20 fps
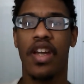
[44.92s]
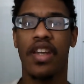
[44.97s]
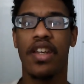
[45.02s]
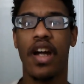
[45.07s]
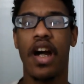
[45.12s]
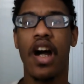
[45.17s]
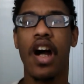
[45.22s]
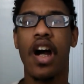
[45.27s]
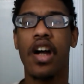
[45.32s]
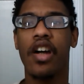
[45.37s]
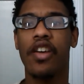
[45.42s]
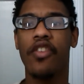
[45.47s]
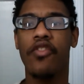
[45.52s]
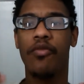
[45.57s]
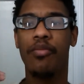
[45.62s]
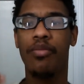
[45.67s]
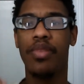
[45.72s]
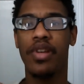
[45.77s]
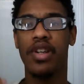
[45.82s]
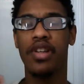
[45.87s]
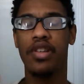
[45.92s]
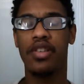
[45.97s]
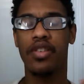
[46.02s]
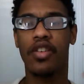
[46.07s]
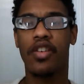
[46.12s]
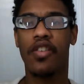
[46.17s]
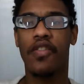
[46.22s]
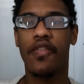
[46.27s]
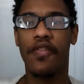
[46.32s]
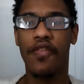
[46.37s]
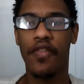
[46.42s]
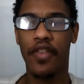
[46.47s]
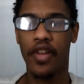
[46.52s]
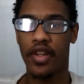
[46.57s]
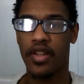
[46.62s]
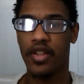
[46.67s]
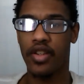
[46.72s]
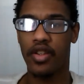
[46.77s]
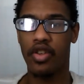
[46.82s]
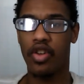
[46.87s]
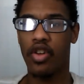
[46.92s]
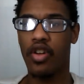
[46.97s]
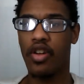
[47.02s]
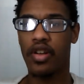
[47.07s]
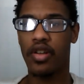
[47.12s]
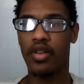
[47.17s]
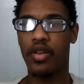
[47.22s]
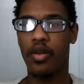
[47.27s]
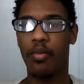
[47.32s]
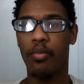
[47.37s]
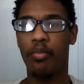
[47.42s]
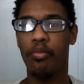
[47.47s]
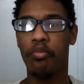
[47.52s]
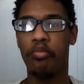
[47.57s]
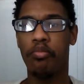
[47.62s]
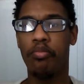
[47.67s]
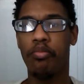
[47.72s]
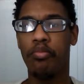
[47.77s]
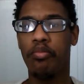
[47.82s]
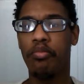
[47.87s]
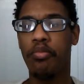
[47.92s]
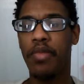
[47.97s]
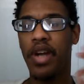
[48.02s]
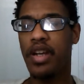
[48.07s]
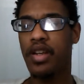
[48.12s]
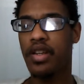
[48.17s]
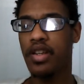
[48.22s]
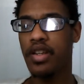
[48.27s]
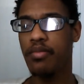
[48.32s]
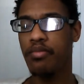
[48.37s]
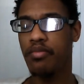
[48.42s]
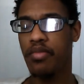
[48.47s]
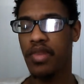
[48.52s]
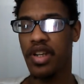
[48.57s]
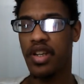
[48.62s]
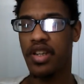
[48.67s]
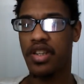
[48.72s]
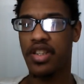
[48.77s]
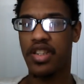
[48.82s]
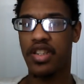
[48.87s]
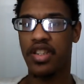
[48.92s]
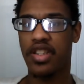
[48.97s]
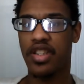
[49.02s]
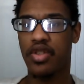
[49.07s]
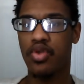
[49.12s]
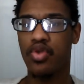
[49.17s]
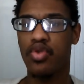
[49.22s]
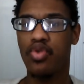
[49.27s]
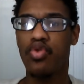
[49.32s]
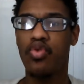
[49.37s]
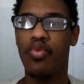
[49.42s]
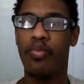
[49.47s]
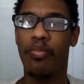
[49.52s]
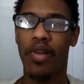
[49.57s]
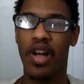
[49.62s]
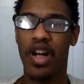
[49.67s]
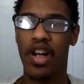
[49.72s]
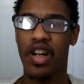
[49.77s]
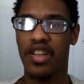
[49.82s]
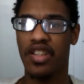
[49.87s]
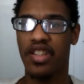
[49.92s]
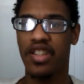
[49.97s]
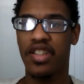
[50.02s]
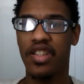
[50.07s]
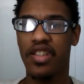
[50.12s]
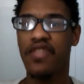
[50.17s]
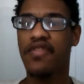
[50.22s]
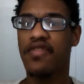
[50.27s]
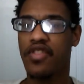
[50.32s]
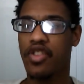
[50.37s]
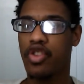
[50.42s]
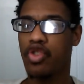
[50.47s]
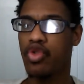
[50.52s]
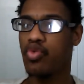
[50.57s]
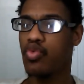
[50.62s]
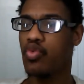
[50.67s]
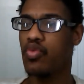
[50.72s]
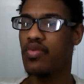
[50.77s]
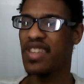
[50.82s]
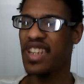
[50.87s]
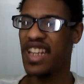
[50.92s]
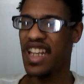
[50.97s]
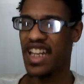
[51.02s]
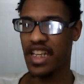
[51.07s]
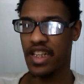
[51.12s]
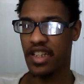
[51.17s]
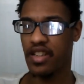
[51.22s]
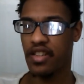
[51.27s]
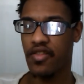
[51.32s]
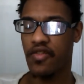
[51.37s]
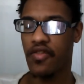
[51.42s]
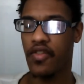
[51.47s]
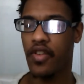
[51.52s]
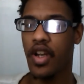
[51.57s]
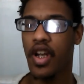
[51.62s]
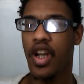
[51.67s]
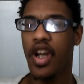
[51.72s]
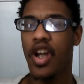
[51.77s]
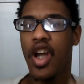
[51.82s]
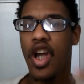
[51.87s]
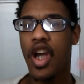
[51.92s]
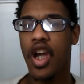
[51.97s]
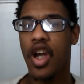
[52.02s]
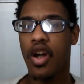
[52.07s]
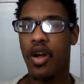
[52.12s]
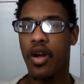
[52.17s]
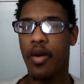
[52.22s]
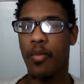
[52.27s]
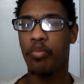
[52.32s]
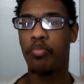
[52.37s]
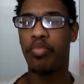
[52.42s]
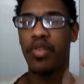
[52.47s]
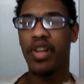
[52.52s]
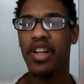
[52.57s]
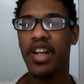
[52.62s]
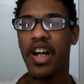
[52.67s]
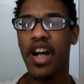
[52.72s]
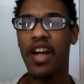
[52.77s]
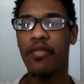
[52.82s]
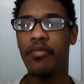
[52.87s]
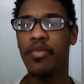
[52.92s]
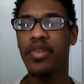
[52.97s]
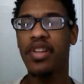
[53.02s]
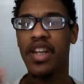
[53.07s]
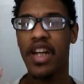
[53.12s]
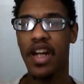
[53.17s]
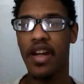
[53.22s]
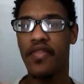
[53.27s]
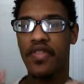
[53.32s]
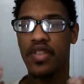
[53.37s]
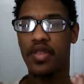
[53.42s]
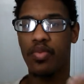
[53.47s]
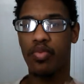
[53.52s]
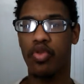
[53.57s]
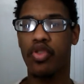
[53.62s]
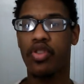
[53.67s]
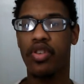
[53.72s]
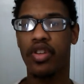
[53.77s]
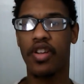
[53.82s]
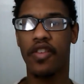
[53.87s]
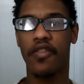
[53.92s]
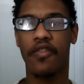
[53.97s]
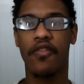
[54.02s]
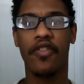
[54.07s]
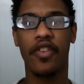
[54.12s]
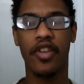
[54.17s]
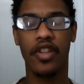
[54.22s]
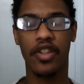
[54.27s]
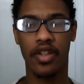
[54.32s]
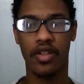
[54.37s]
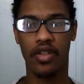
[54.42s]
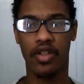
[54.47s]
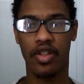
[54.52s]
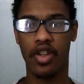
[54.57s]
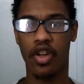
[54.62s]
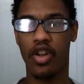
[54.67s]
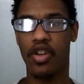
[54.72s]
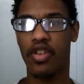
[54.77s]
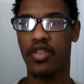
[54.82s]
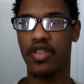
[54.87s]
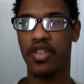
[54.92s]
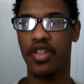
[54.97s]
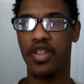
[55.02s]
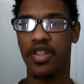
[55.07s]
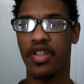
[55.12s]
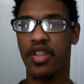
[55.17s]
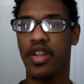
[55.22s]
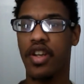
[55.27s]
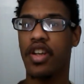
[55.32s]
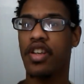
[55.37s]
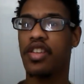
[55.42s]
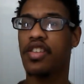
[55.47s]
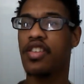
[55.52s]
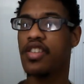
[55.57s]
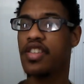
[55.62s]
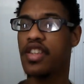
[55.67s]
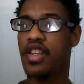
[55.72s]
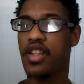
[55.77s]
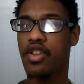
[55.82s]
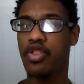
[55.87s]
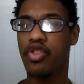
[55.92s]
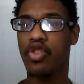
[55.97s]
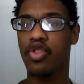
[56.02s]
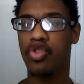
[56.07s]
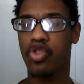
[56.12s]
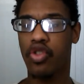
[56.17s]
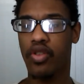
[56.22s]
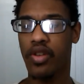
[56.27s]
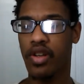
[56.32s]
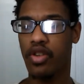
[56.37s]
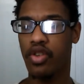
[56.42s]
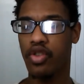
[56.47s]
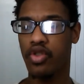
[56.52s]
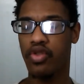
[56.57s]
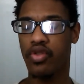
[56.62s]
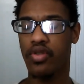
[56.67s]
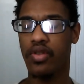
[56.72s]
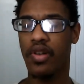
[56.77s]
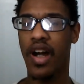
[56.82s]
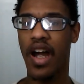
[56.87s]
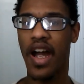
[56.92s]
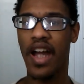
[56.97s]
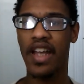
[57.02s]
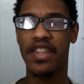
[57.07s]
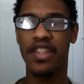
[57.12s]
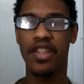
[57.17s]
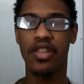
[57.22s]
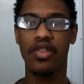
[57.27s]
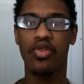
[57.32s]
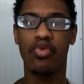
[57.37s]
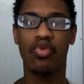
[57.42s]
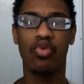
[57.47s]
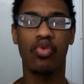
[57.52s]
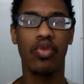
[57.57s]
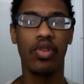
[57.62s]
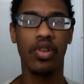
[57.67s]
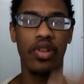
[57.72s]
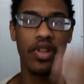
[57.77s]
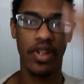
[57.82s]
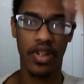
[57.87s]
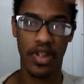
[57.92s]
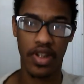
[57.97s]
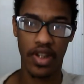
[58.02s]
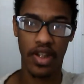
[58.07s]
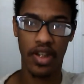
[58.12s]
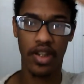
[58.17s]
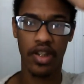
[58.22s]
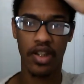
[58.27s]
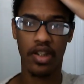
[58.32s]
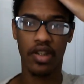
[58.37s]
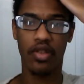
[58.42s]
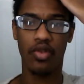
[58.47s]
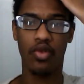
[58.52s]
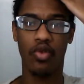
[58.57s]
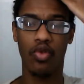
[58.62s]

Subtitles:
that I've been conflicted on, mainly mixed to positive to negative, but I've been having some pretty conflicting thoughts. The teaser trailer, I didn't really think